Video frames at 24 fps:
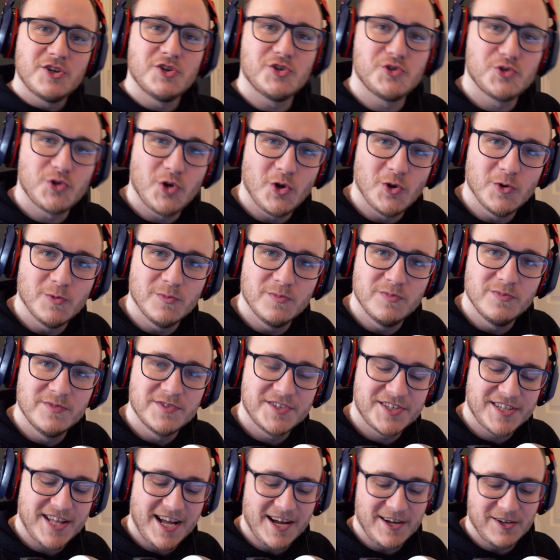control
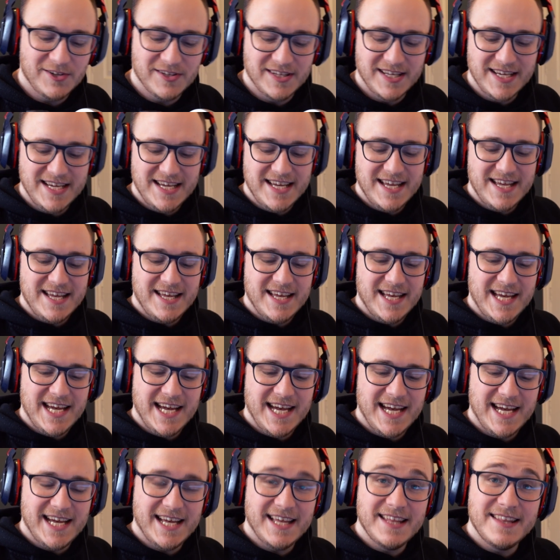style.
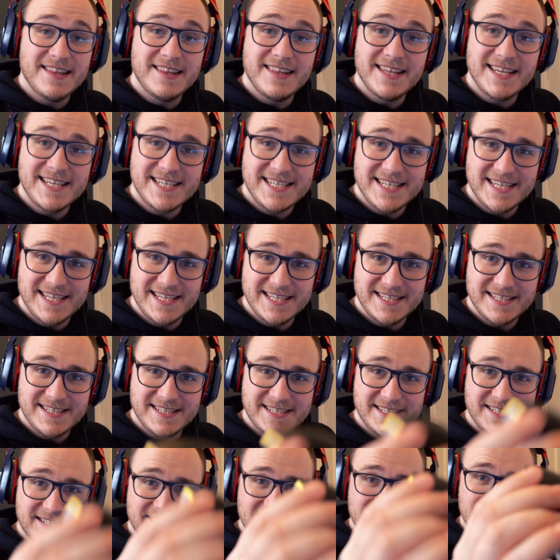Uh, this
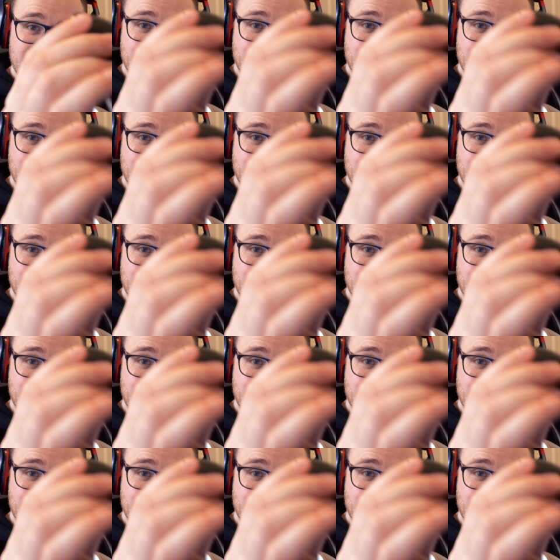is,